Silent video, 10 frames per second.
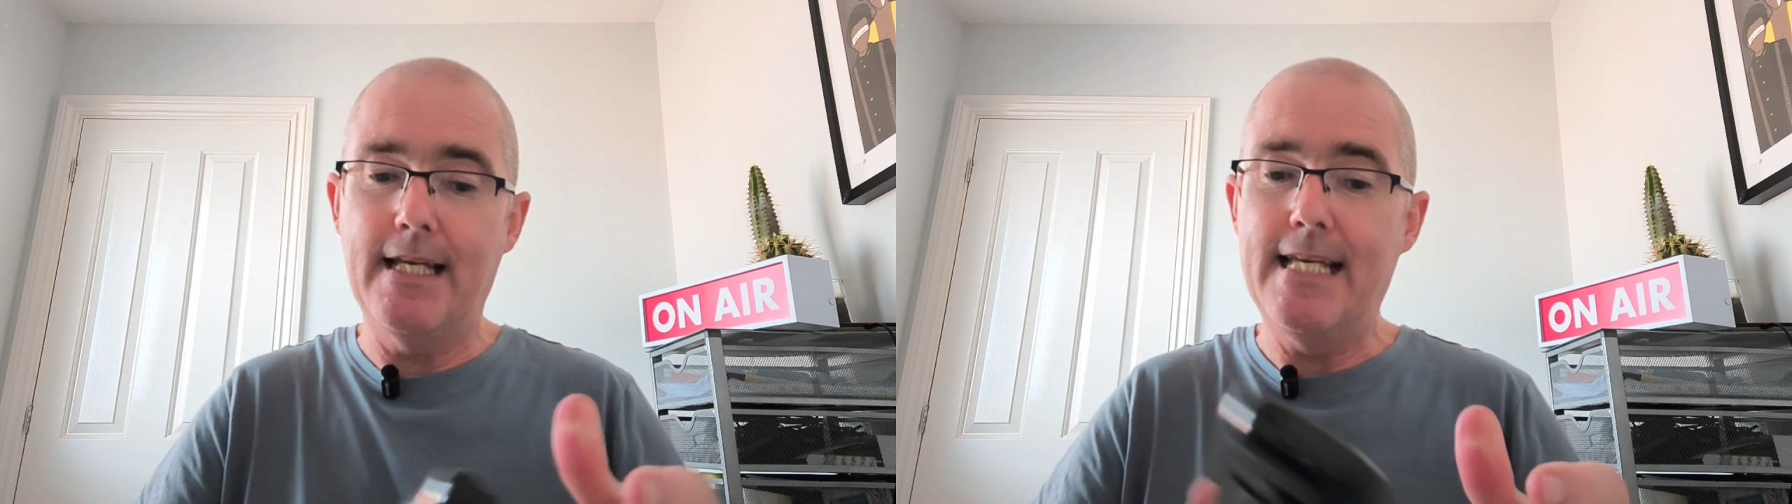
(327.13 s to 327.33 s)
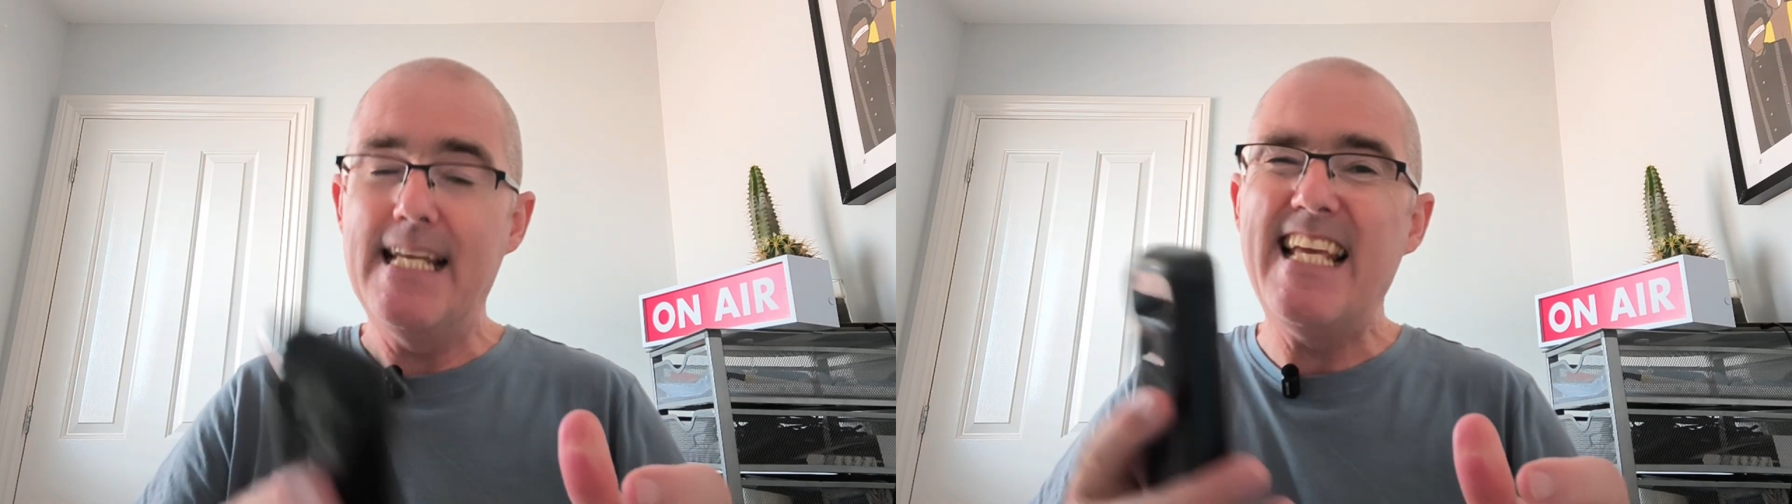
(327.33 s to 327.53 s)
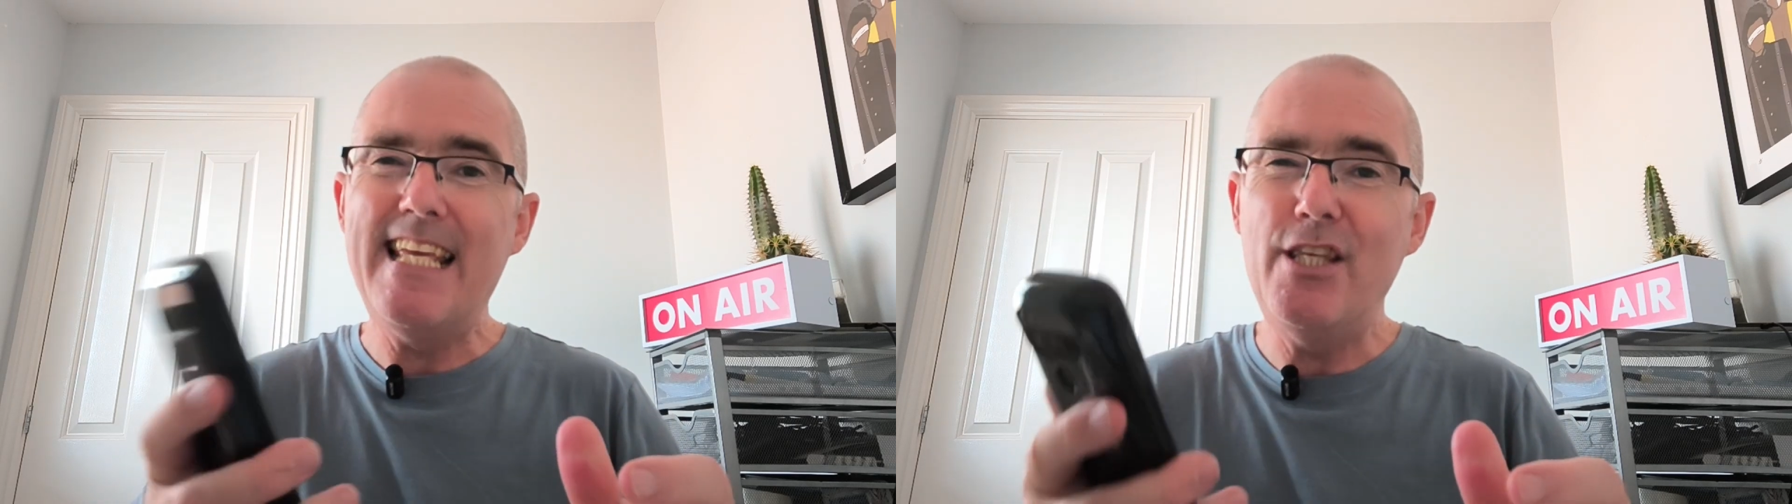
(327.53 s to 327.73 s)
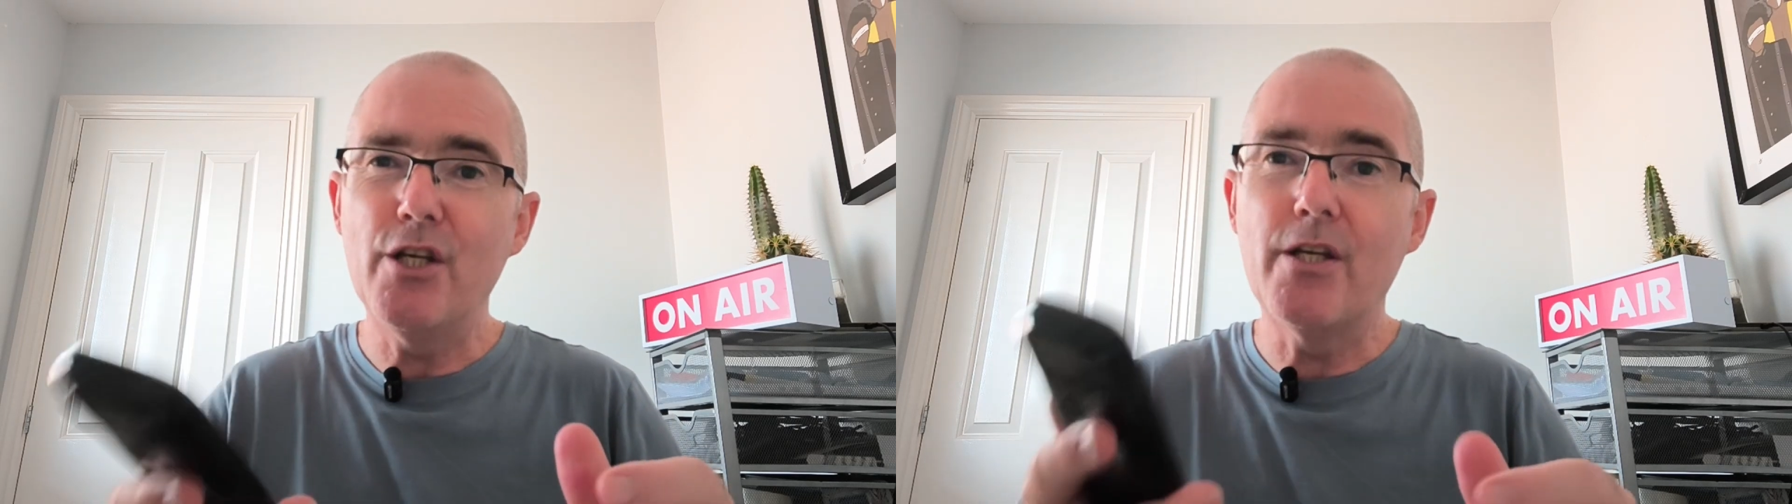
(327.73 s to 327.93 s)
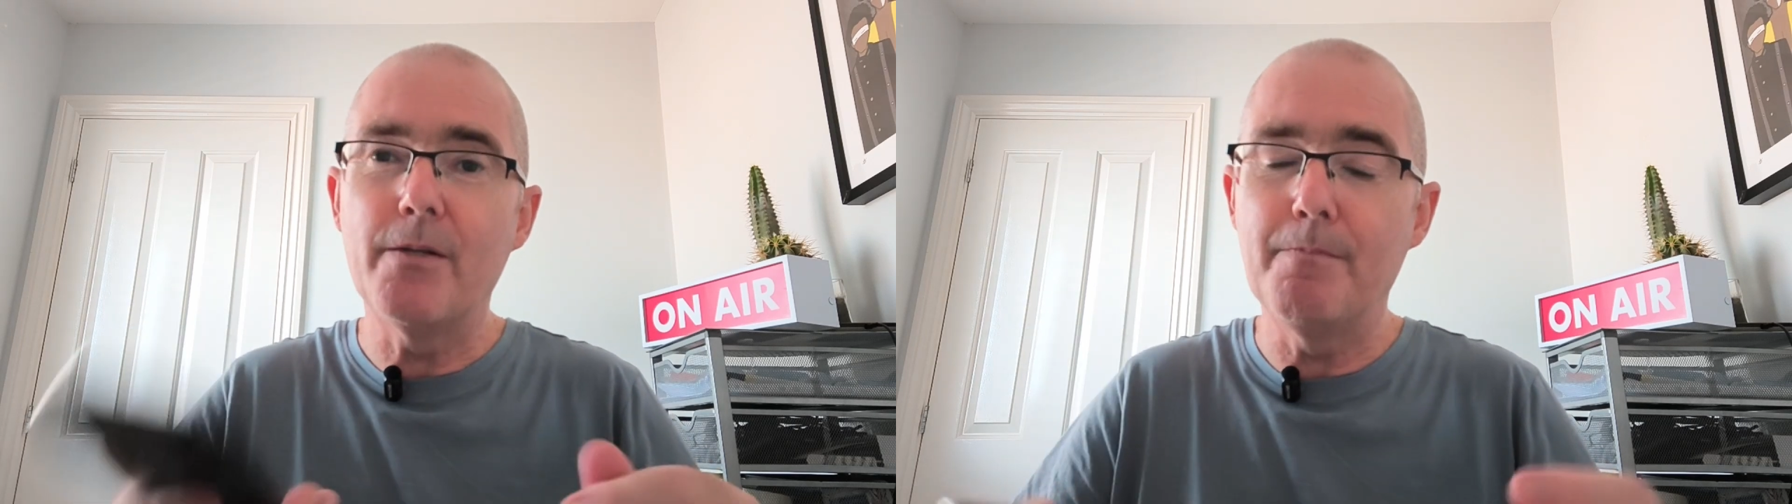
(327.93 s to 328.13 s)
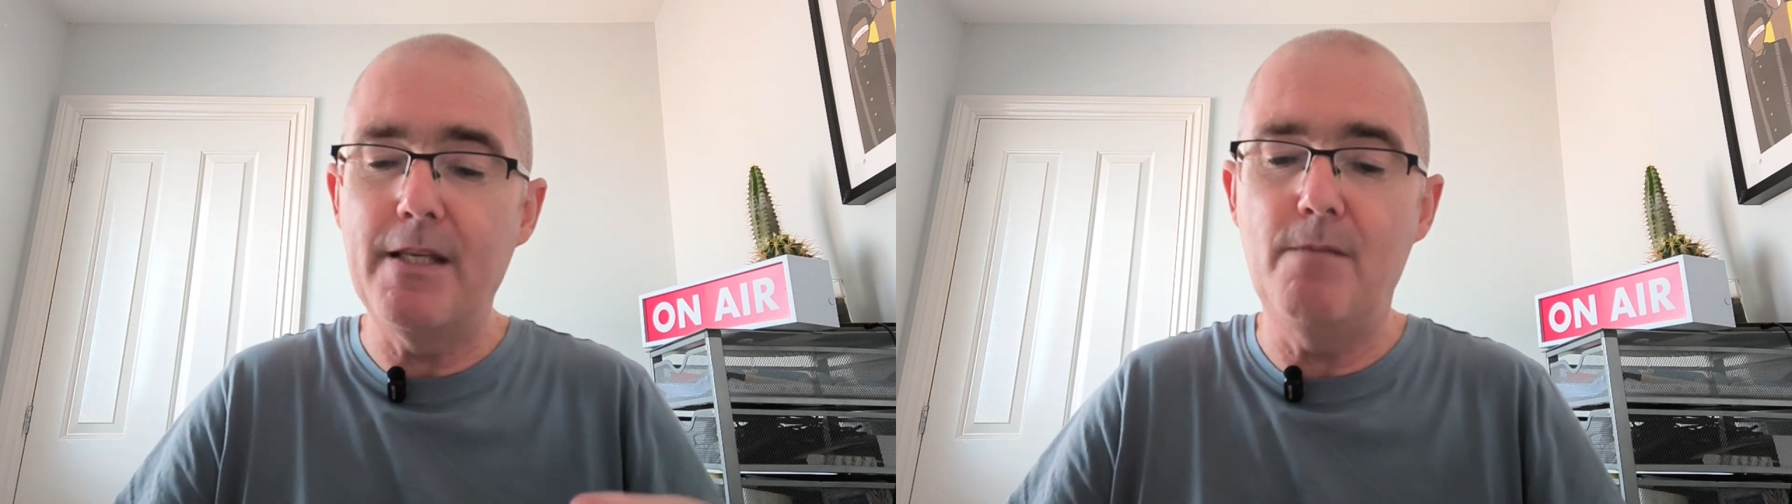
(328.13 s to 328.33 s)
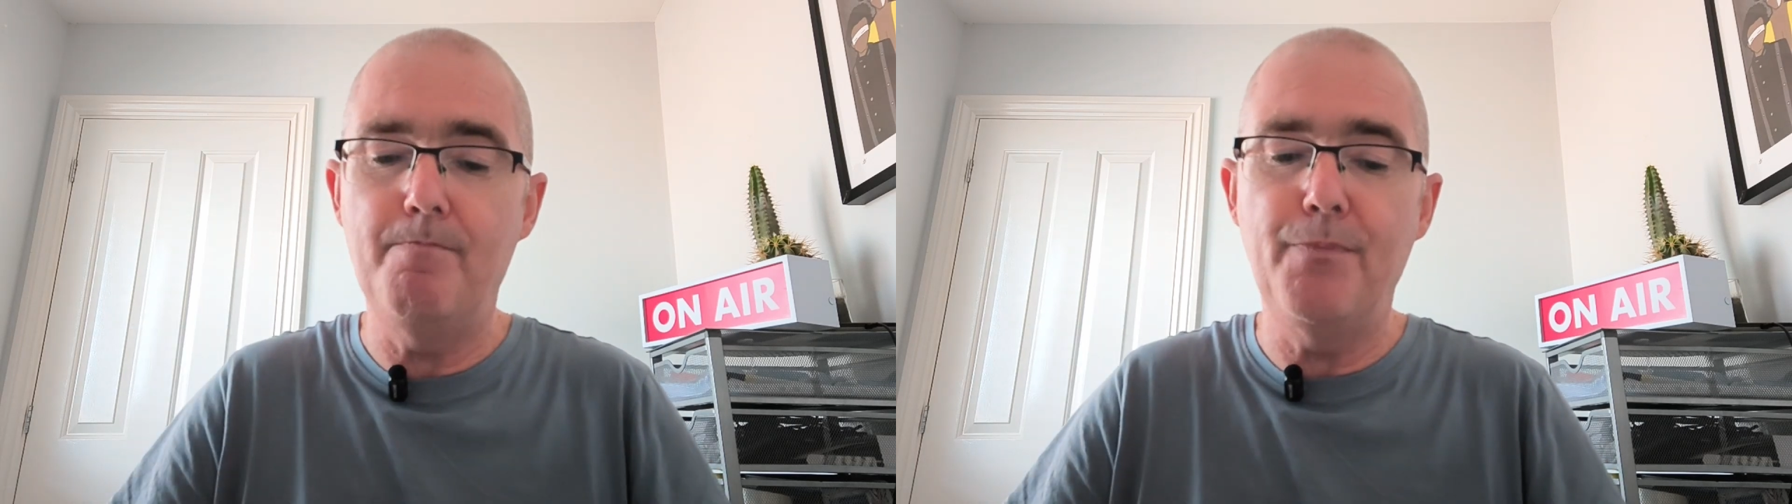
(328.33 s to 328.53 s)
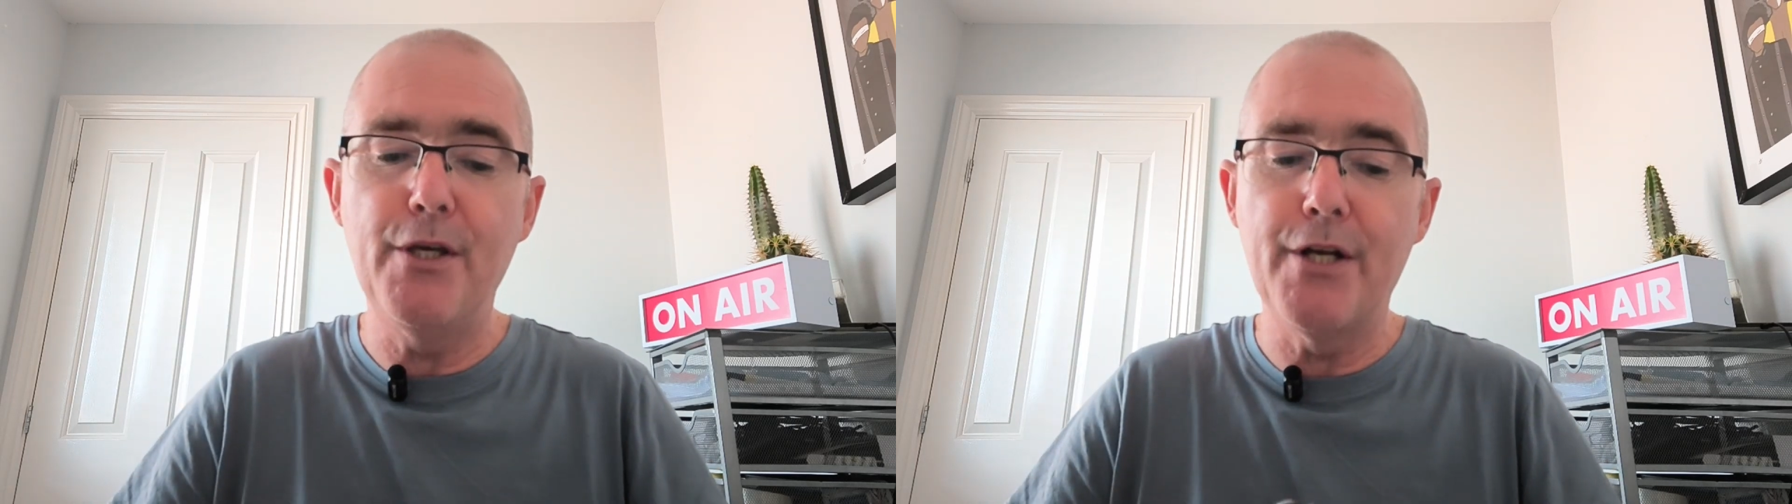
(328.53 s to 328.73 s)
you